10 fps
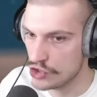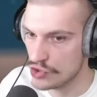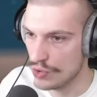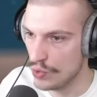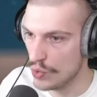
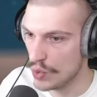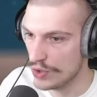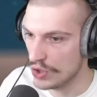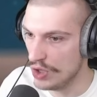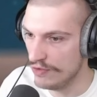So the war
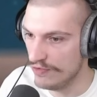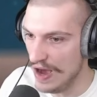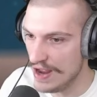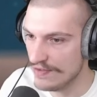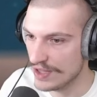with all
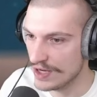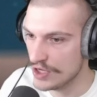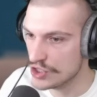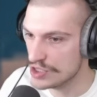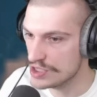5 of the
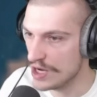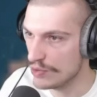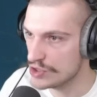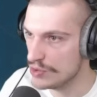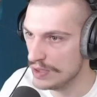nations that I
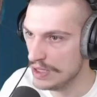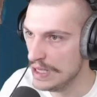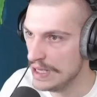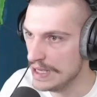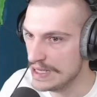was doing
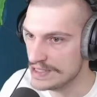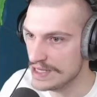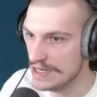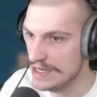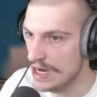is
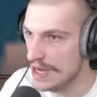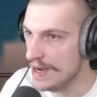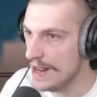done,